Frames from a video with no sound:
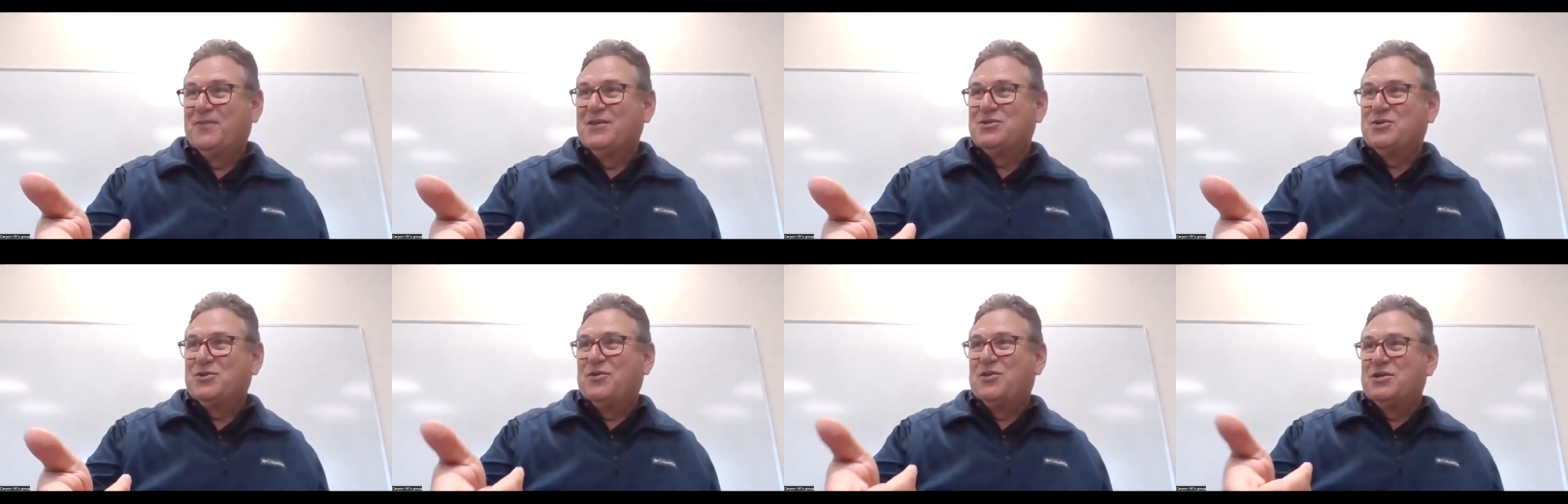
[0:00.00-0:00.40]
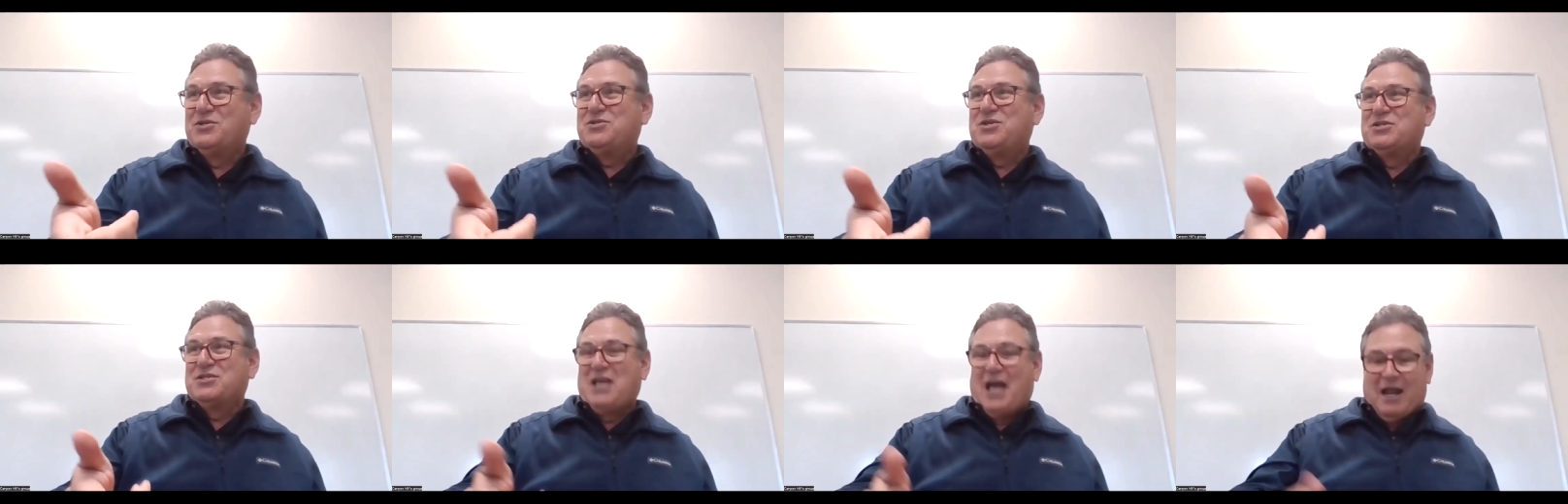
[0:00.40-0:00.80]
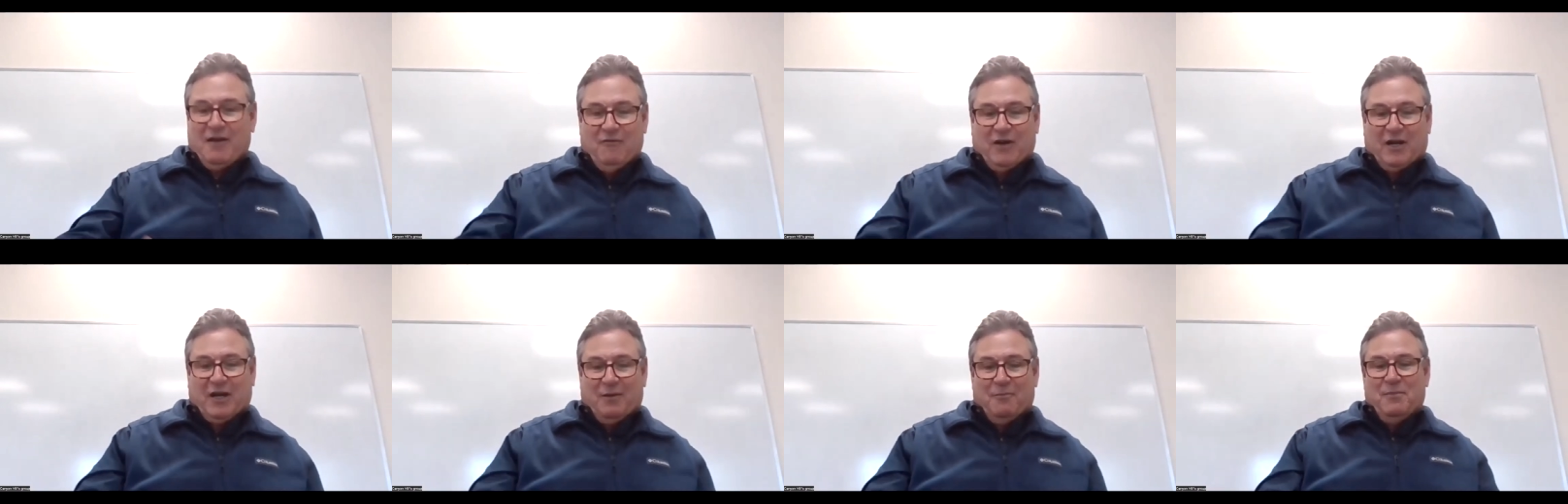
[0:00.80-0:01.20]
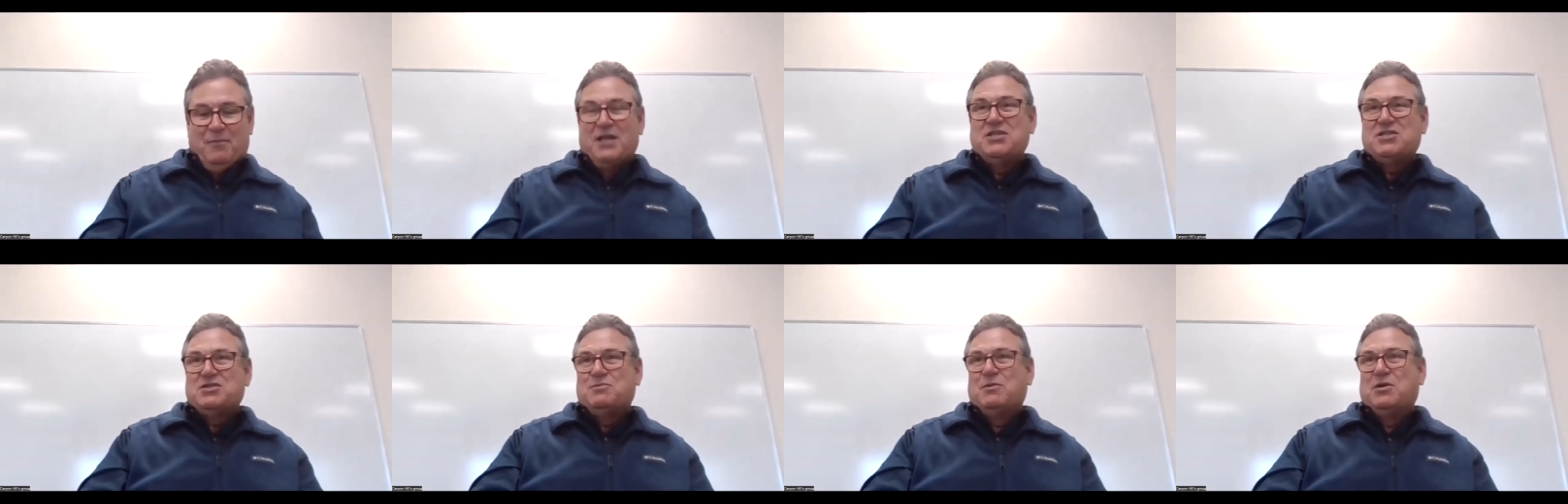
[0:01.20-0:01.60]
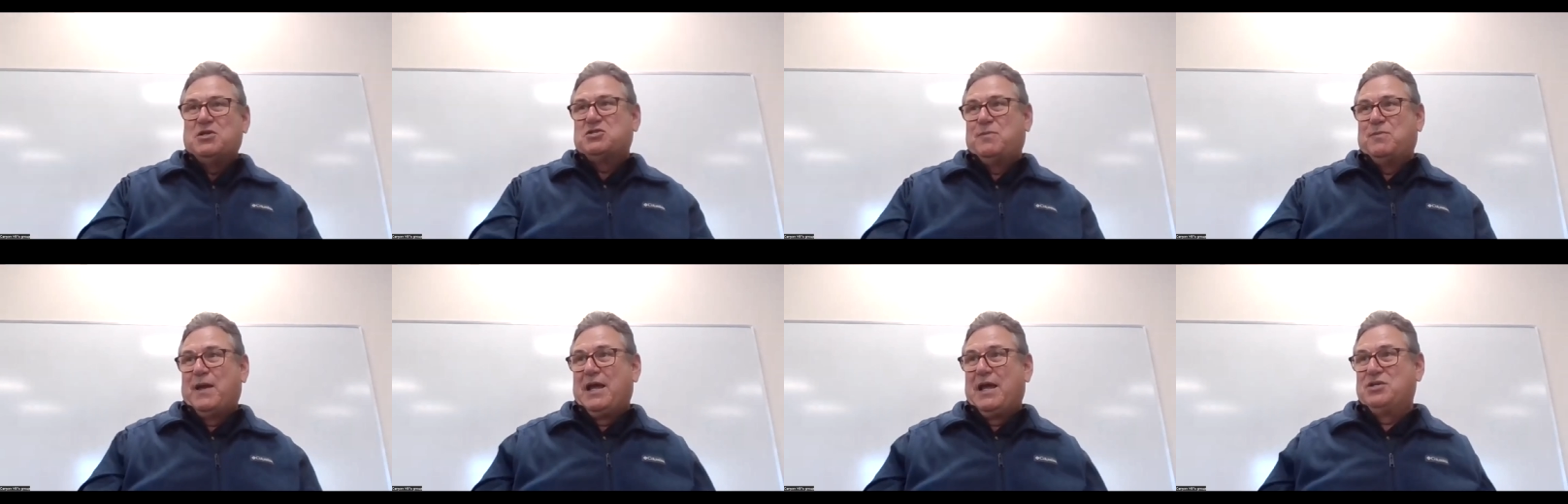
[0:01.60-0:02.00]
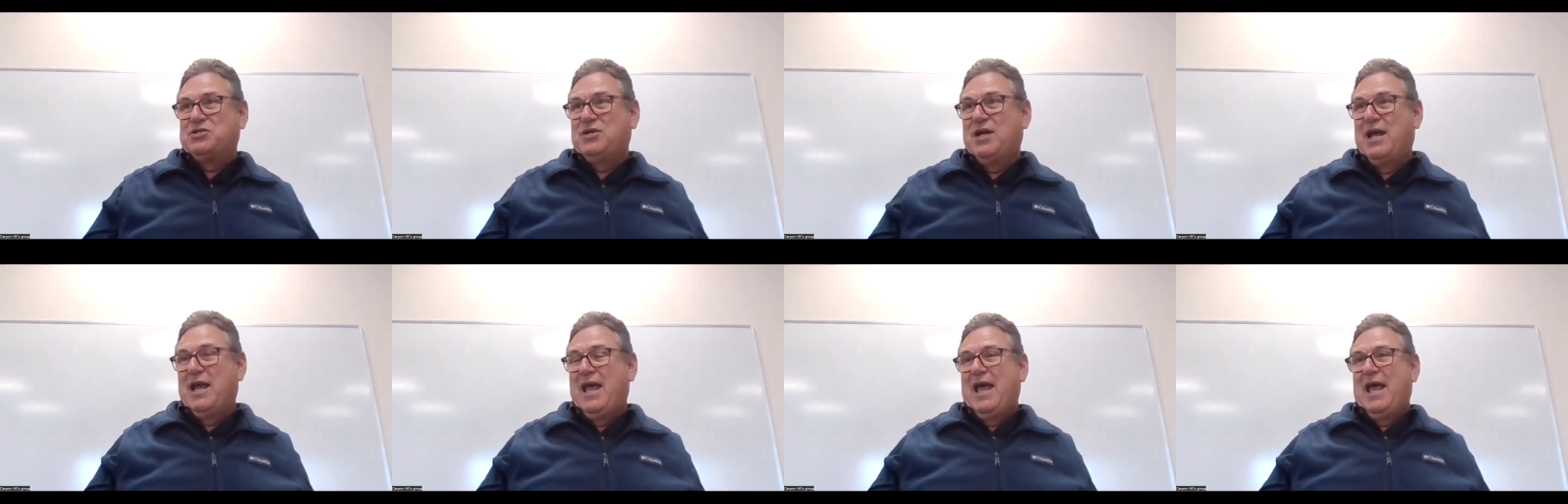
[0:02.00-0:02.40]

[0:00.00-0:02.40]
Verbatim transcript: So this is kind of a commencement speech.